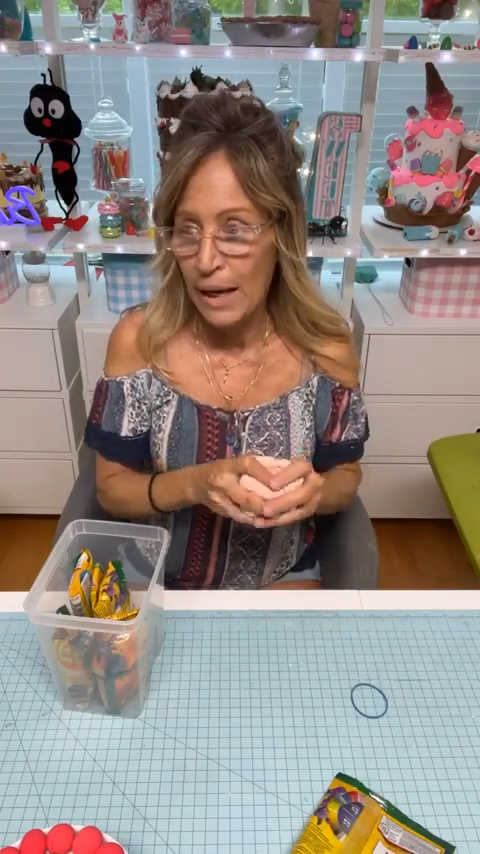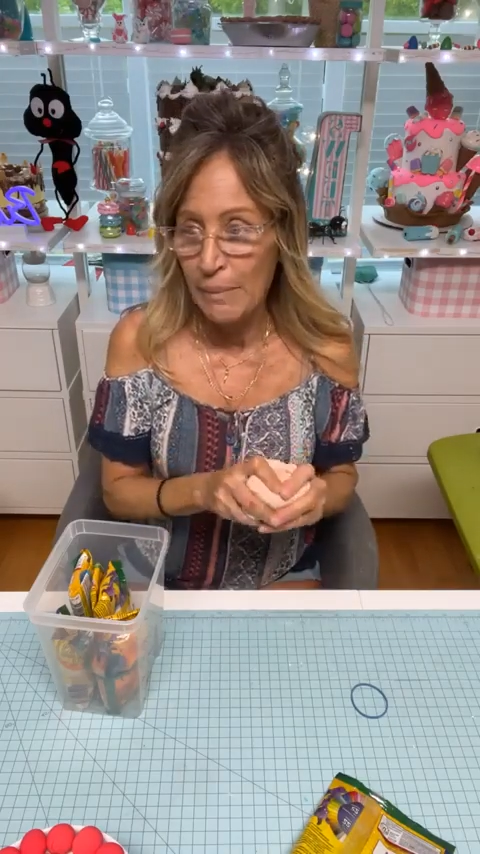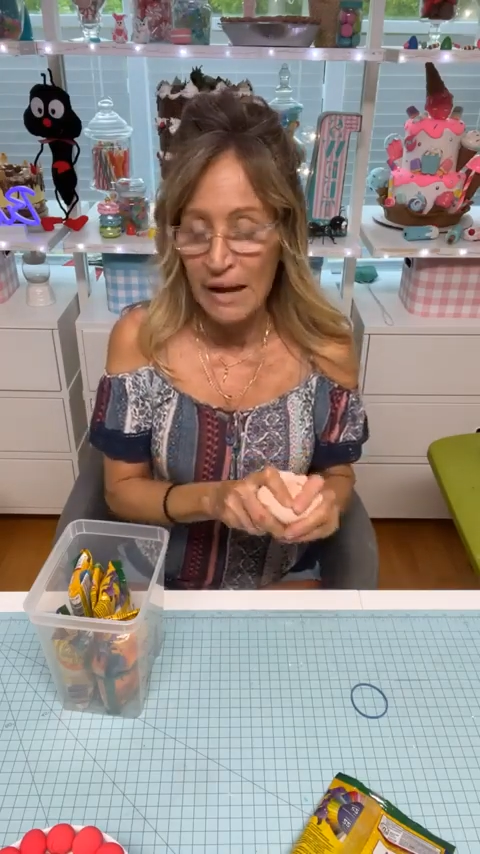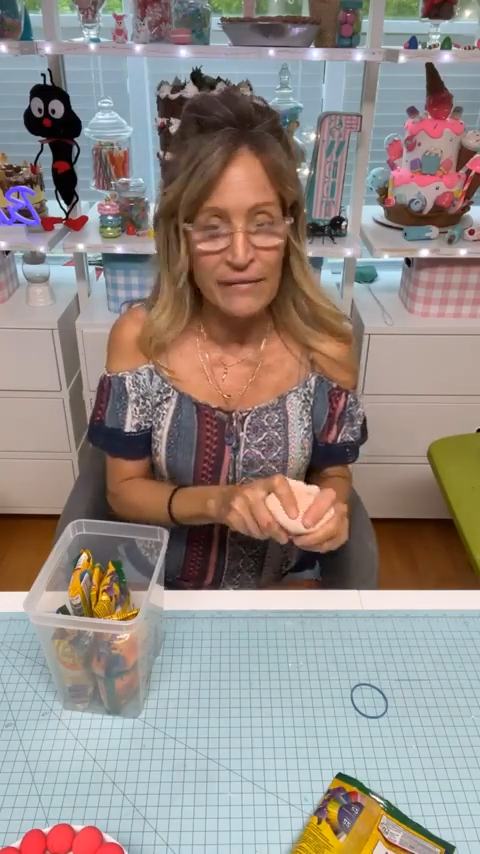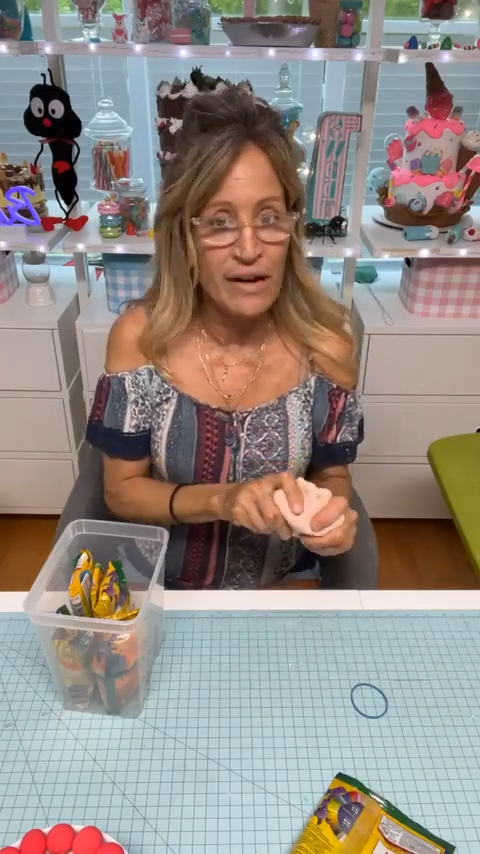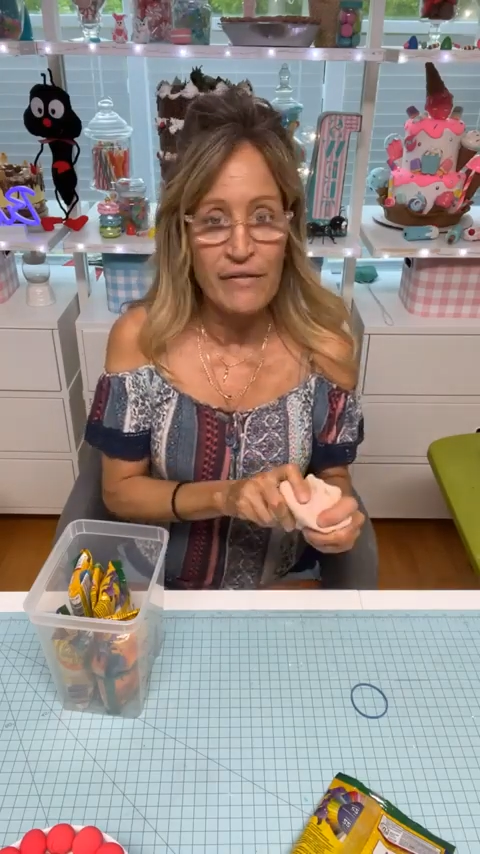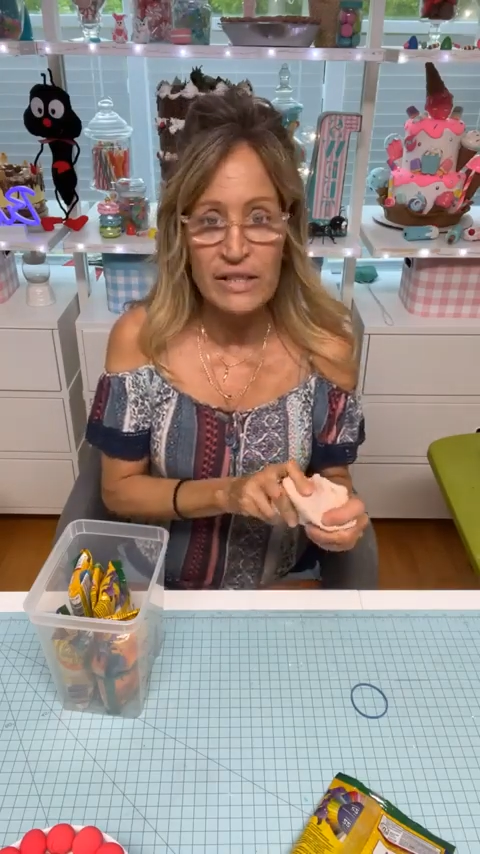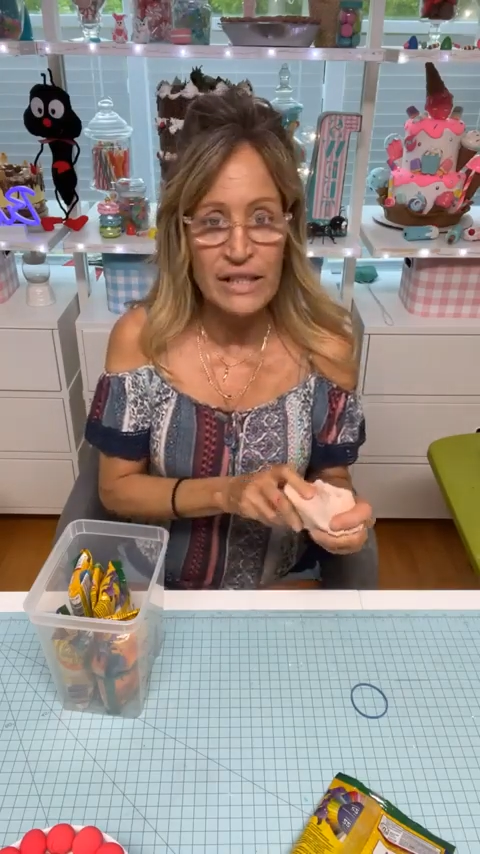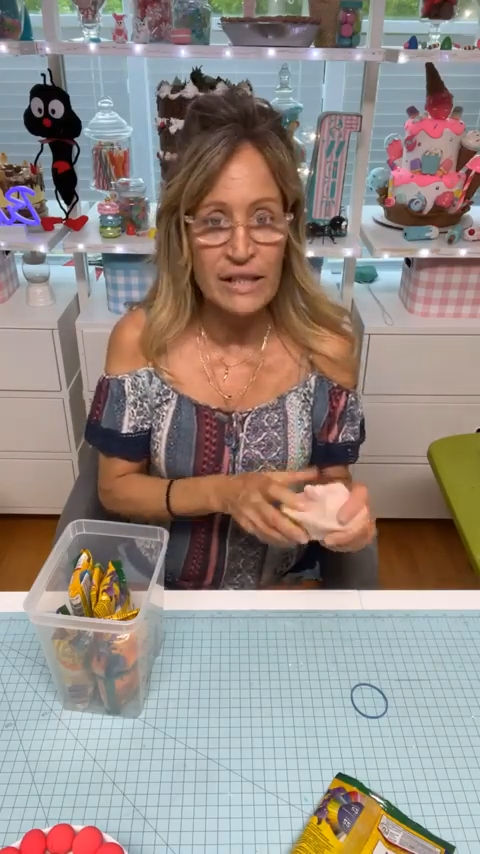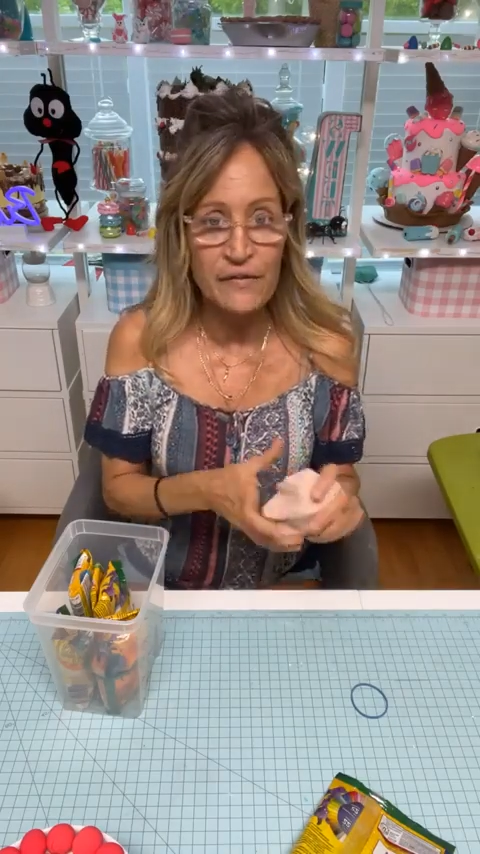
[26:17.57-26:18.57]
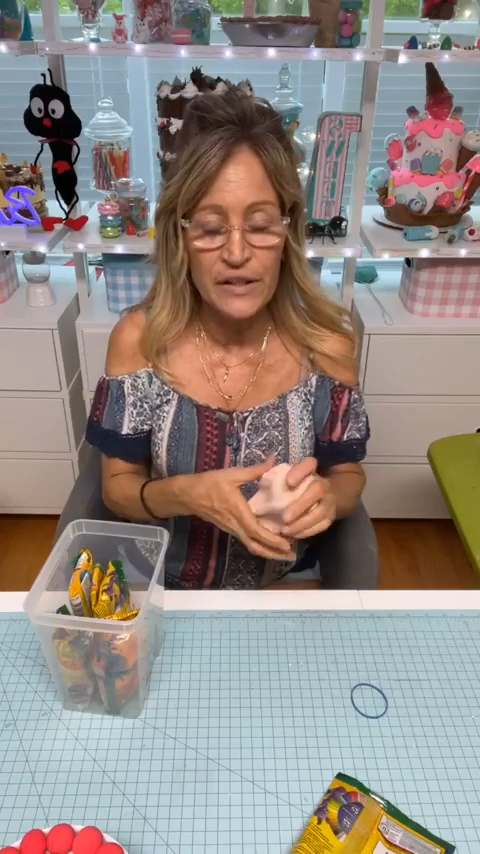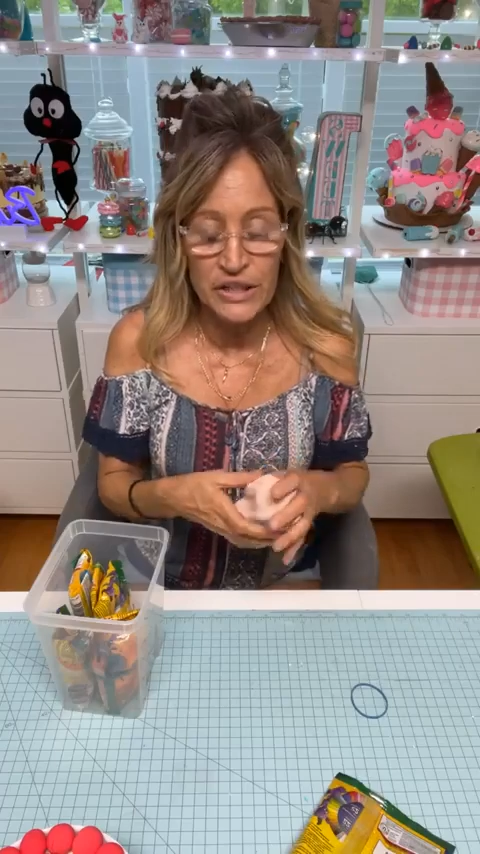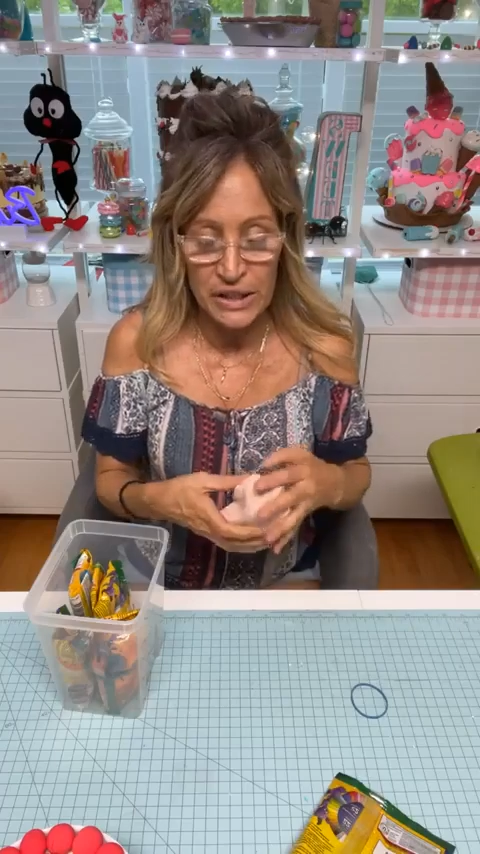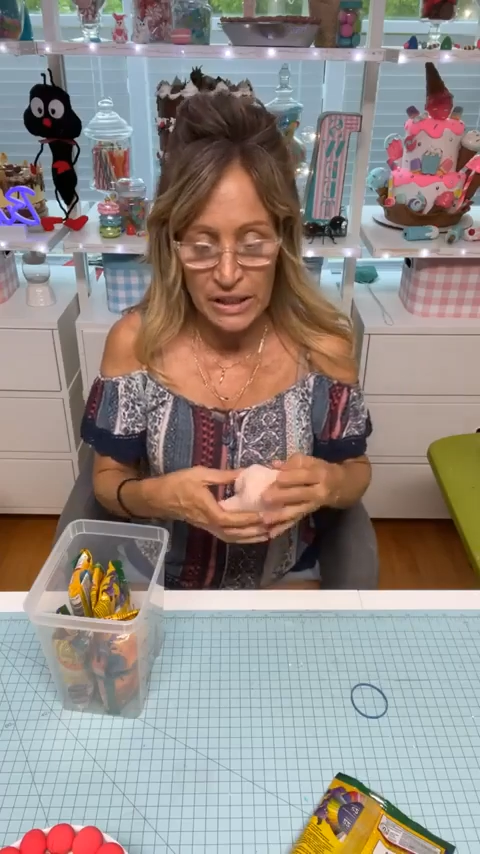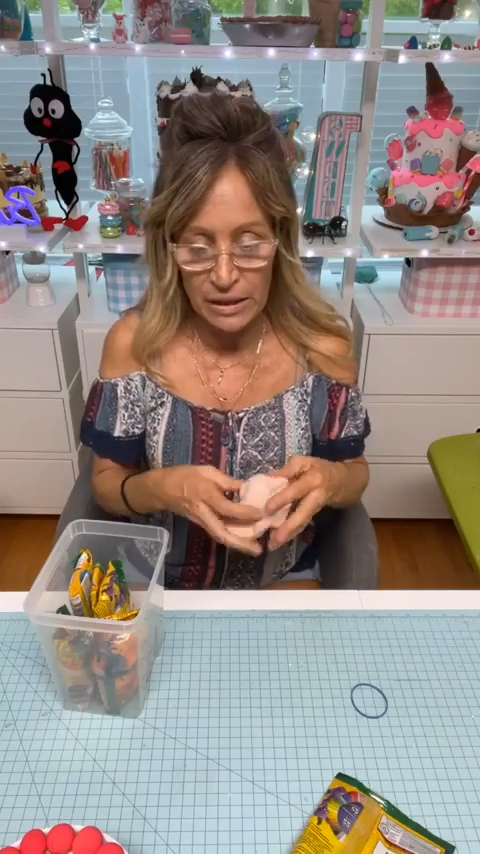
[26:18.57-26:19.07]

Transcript: I've never seen a fish in